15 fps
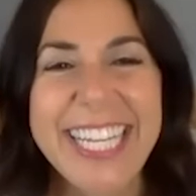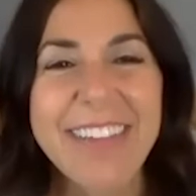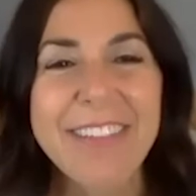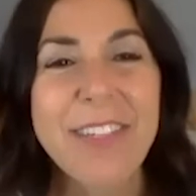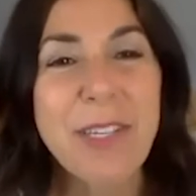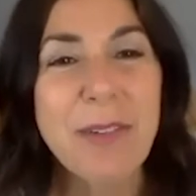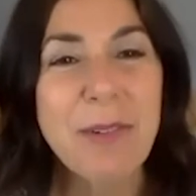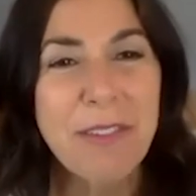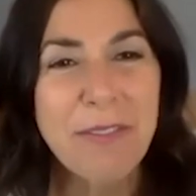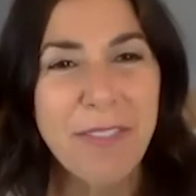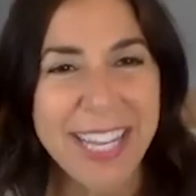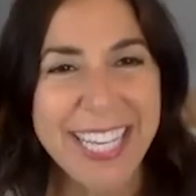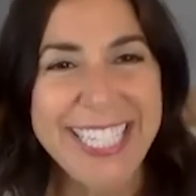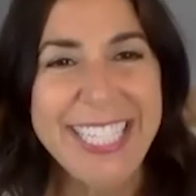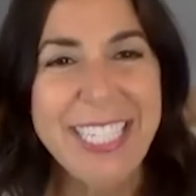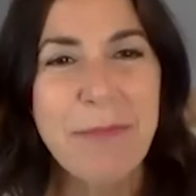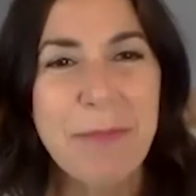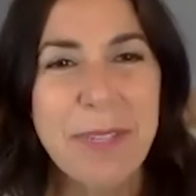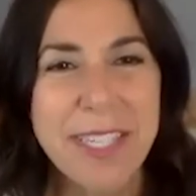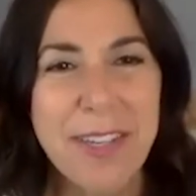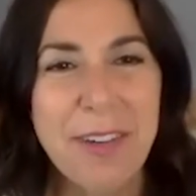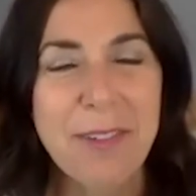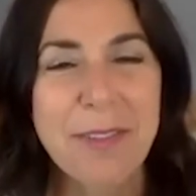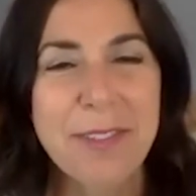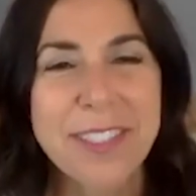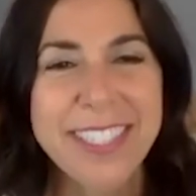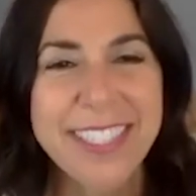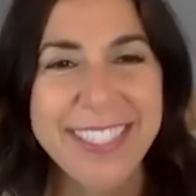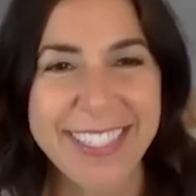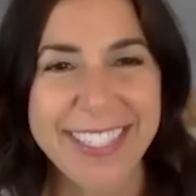If you invited me over
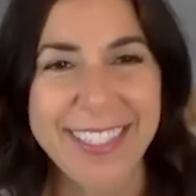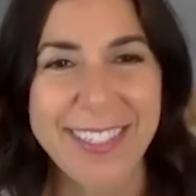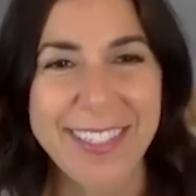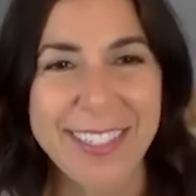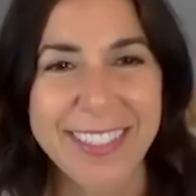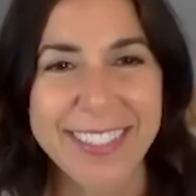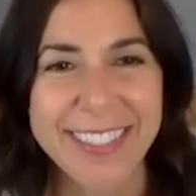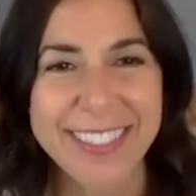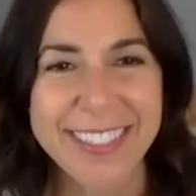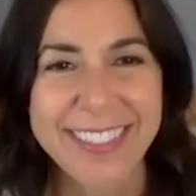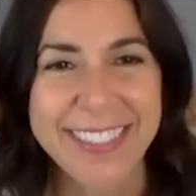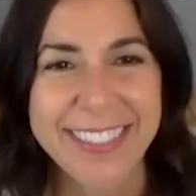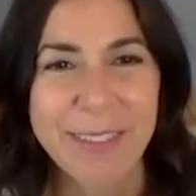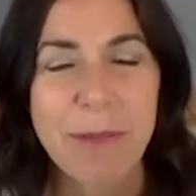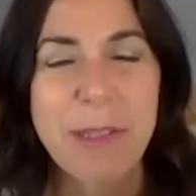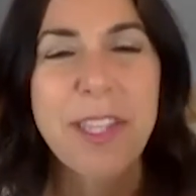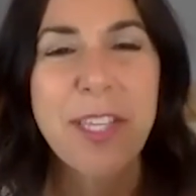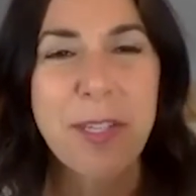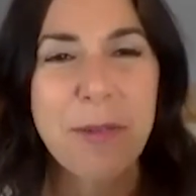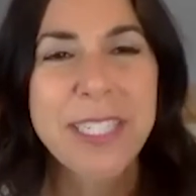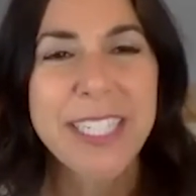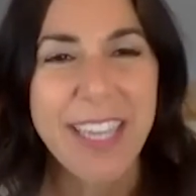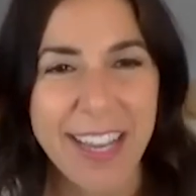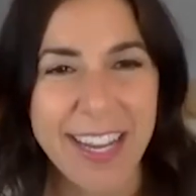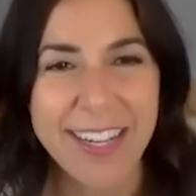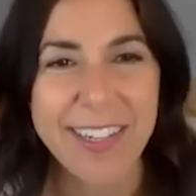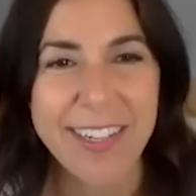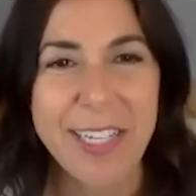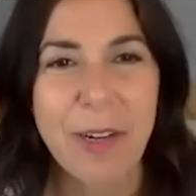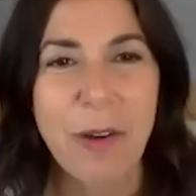to dinner with you and
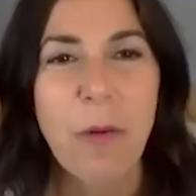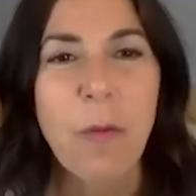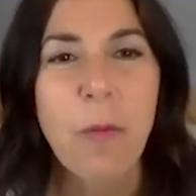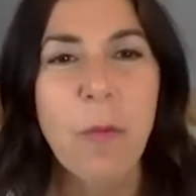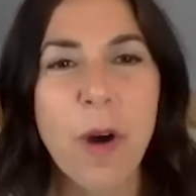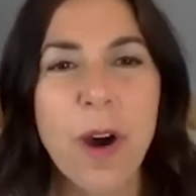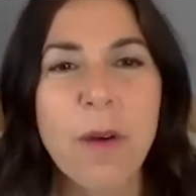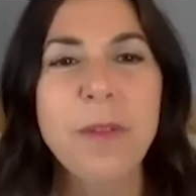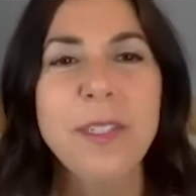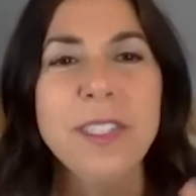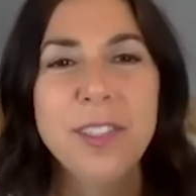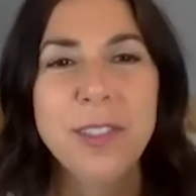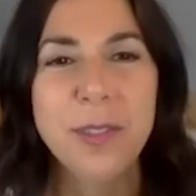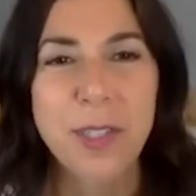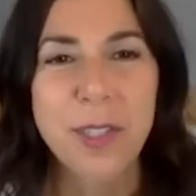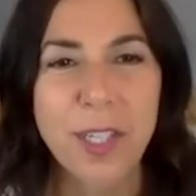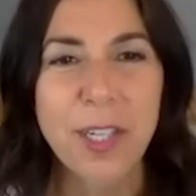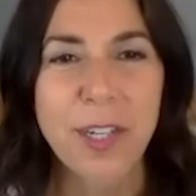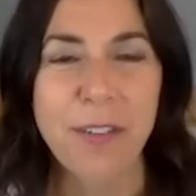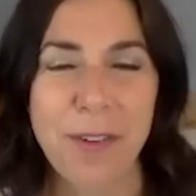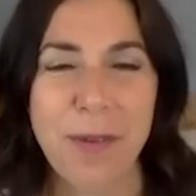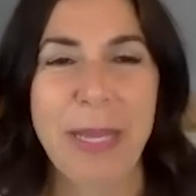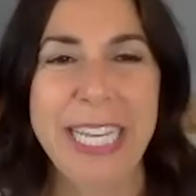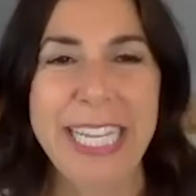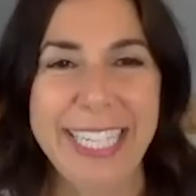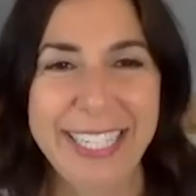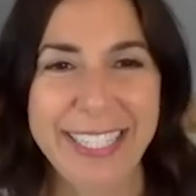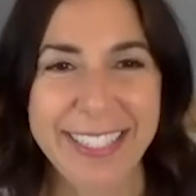Kara, what would you cook for me?